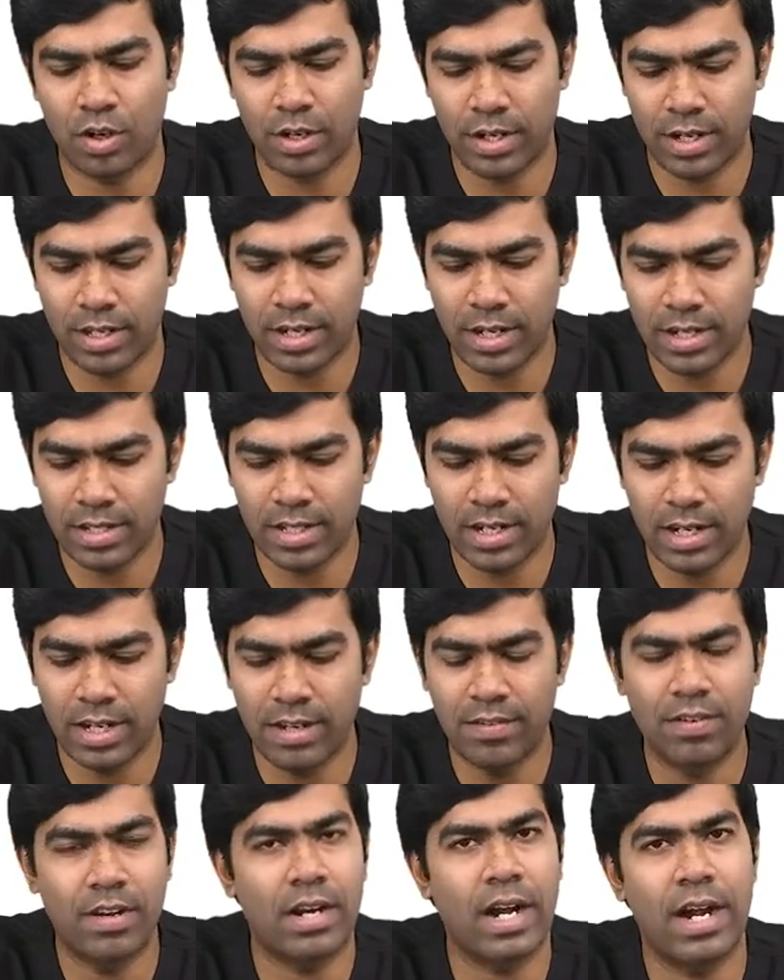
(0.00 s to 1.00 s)
already, that is the
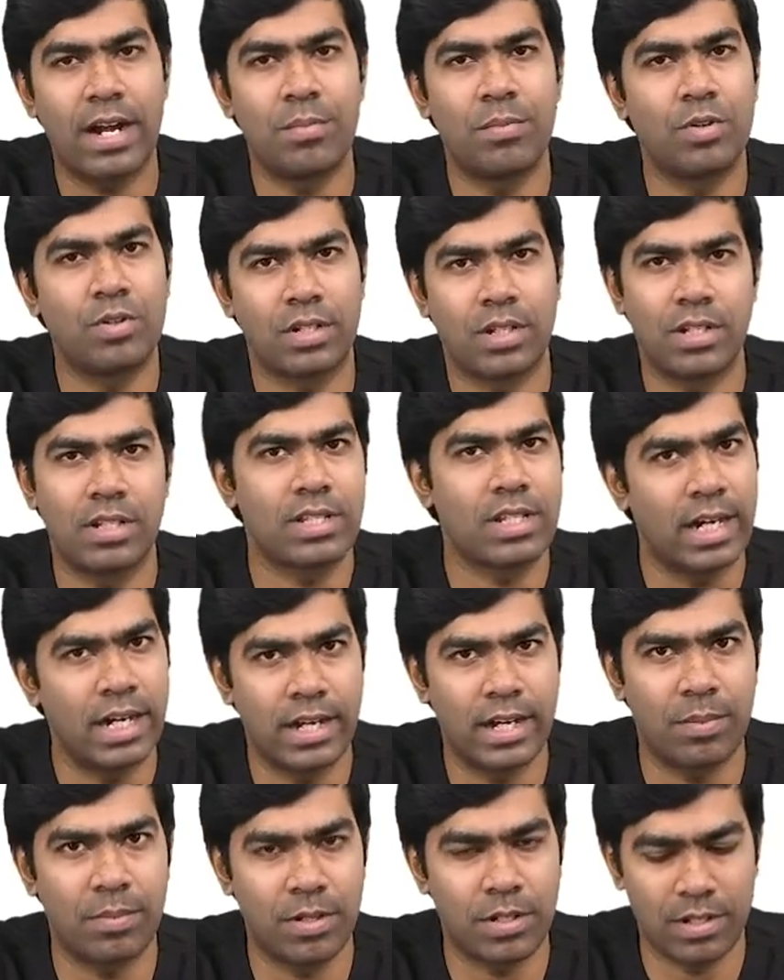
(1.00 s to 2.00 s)
liver, adipose, and the
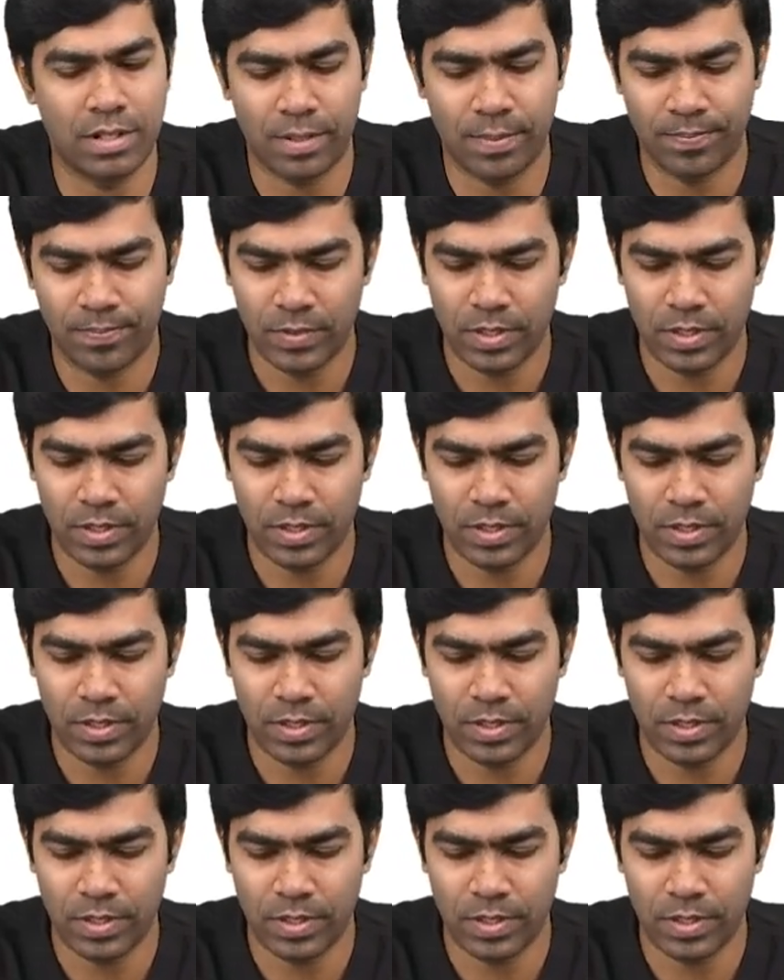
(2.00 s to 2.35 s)
skeletal muscle.